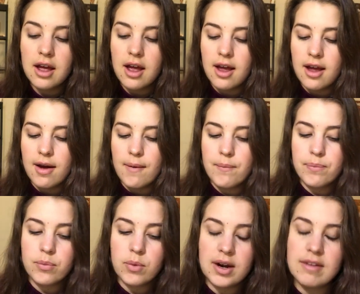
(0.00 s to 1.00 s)

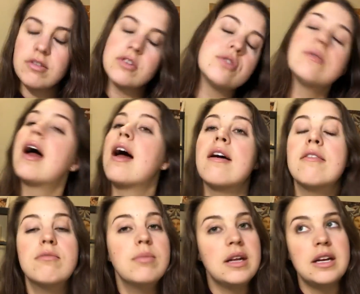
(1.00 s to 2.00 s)
when I first
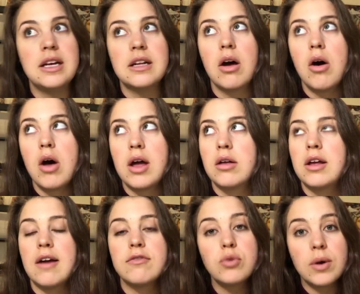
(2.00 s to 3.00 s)
arrived, meaning, oh, I only
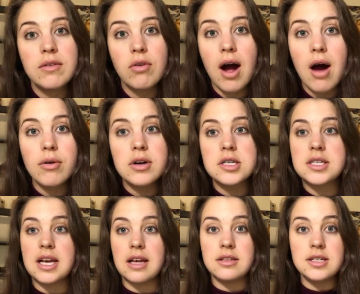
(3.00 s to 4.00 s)
have 24 hours
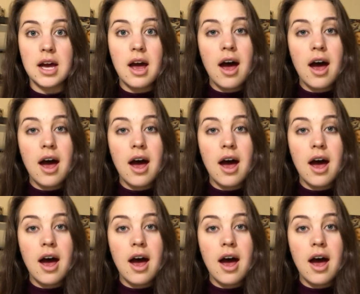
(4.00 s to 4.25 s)
and